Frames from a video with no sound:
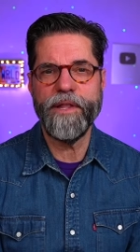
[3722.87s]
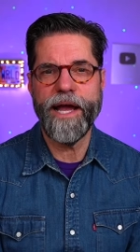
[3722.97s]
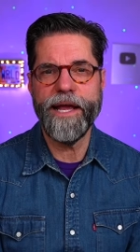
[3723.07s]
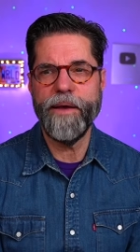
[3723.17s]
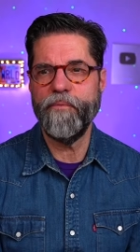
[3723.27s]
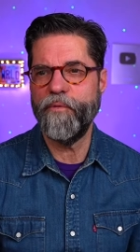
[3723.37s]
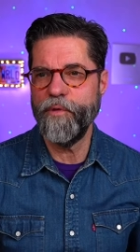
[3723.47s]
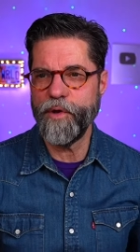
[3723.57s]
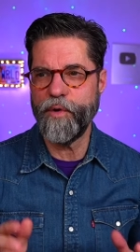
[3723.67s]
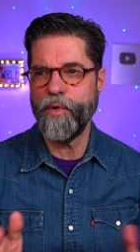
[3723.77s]
I am
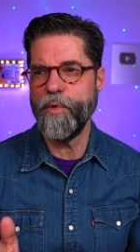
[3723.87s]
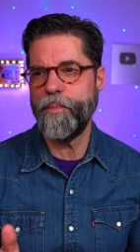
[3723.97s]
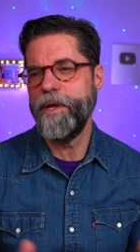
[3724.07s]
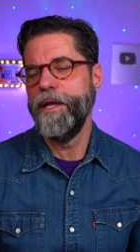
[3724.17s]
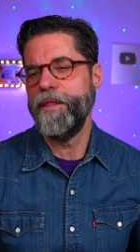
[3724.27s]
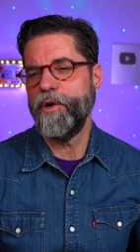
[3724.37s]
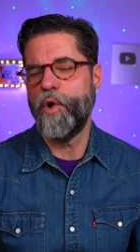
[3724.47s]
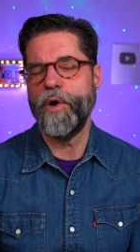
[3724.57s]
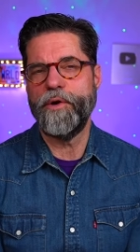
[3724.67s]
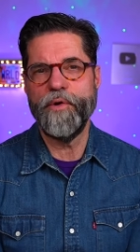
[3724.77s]
for the group, the
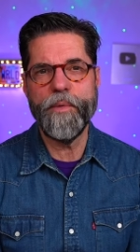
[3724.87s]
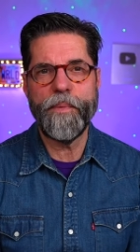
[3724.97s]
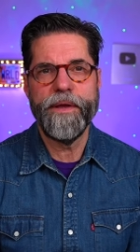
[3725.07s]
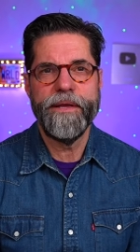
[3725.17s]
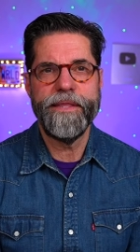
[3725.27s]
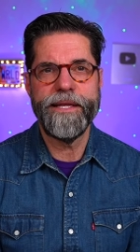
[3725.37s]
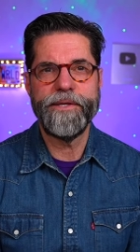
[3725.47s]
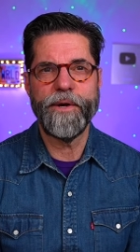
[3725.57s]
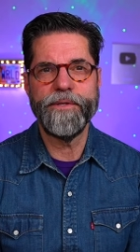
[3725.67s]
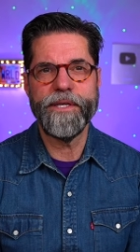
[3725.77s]
core group that
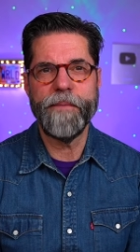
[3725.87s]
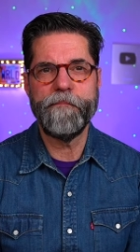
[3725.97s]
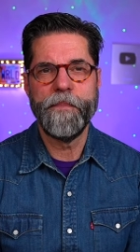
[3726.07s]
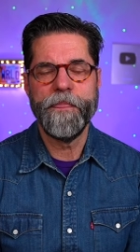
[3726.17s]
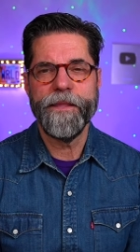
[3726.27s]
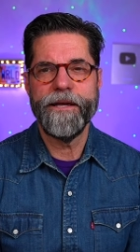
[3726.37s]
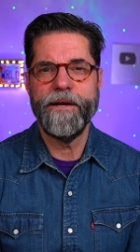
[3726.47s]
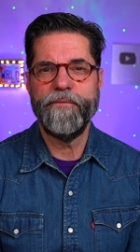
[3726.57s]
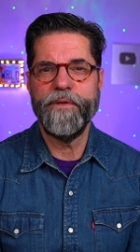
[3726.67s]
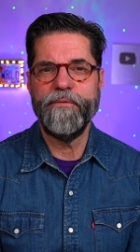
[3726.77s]
turns up
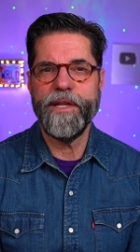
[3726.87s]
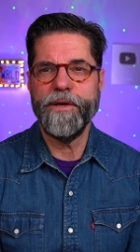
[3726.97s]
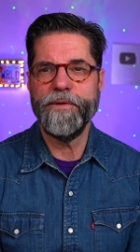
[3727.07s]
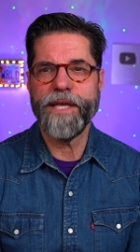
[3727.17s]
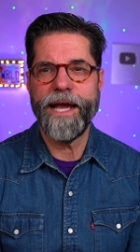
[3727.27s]
for the videos.